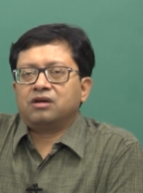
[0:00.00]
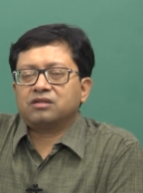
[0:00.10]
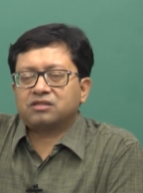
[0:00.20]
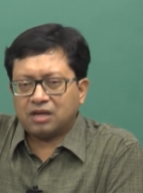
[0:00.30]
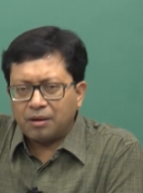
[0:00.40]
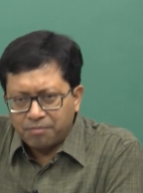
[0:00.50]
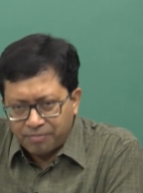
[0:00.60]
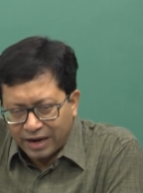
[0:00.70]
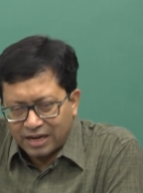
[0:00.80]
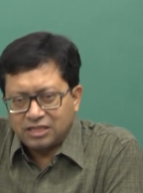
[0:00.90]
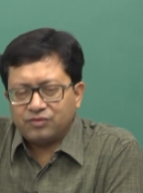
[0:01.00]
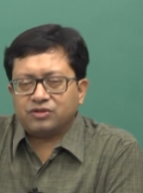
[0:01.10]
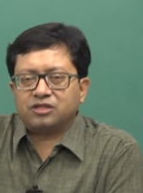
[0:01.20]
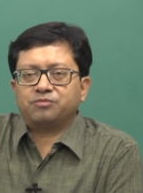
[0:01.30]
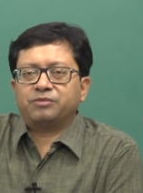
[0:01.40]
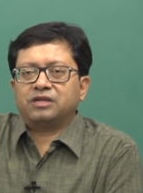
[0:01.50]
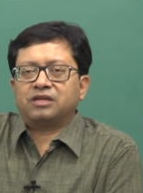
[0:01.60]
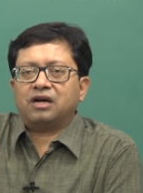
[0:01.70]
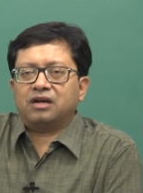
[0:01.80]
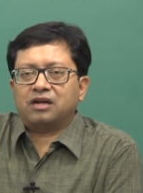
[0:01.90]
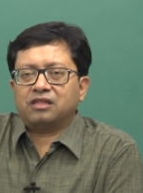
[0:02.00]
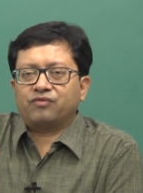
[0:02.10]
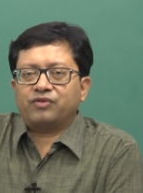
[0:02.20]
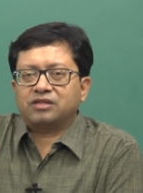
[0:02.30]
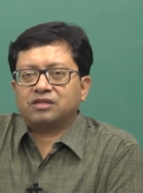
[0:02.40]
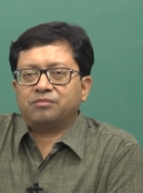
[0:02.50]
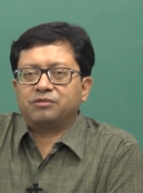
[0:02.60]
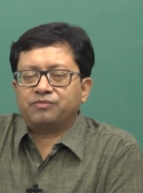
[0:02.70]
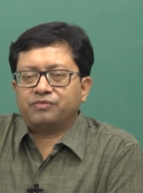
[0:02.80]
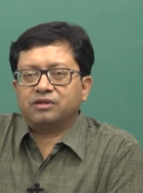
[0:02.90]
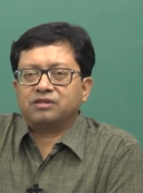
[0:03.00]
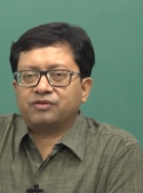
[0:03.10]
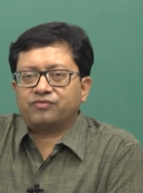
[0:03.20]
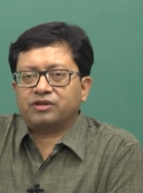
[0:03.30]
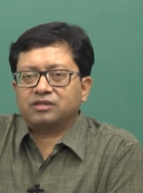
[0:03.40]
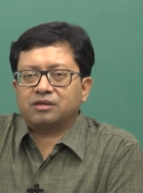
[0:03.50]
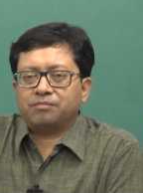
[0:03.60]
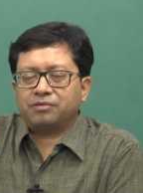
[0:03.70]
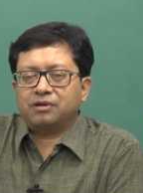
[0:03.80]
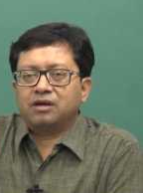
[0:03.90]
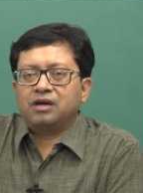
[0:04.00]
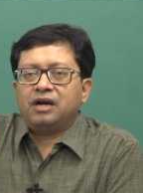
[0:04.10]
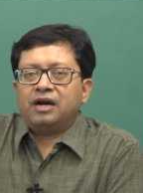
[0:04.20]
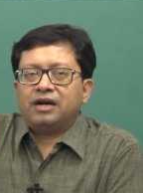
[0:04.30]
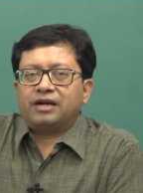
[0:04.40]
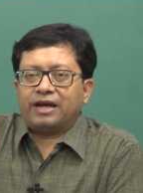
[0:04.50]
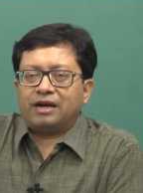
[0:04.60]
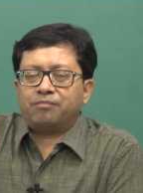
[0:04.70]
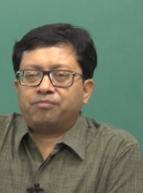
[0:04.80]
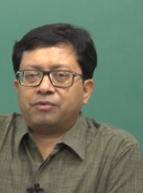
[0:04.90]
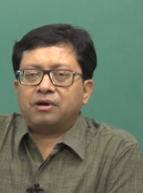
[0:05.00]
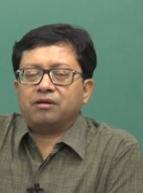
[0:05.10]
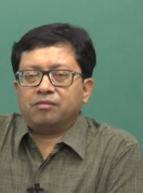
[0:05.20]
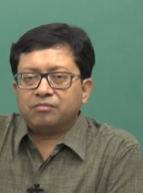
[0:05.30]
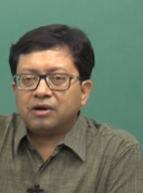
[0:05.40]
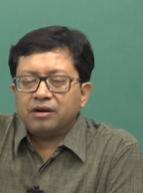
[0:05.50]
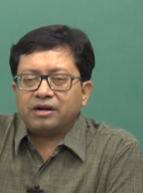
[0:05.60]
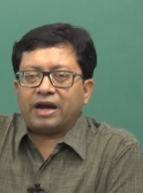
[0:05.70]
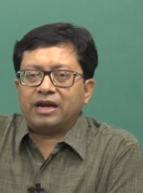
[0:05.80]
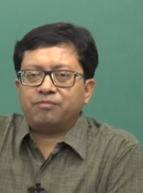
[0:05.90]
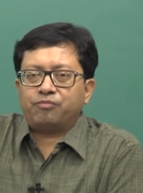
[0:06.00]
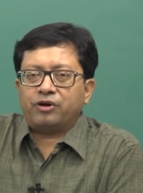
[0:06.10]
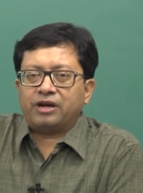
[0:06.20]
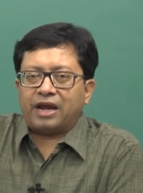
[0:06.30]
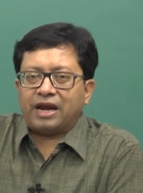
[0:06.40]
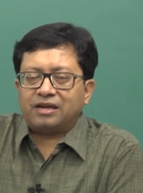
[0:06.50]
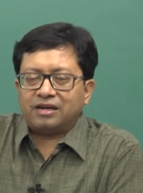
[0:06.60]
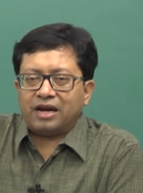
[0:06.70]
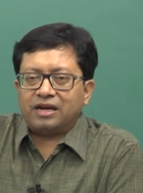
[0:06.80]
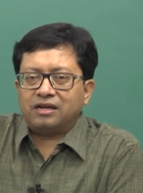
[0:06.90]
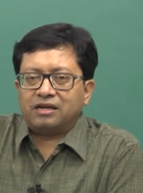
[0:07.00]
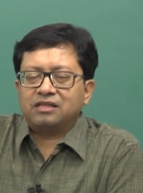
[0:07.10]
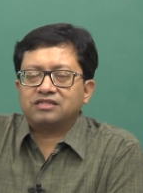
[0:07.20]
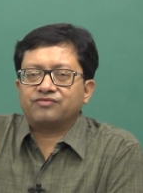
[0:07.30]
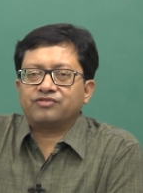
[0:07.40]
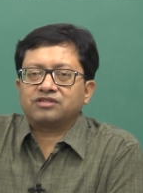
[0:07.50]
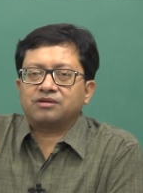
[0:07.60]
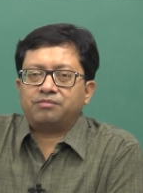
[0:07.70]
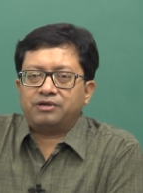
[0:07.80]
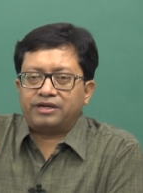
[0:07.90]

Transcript: some packaging which is being done, and the weights are between, say for example, 9.89 till, say for example,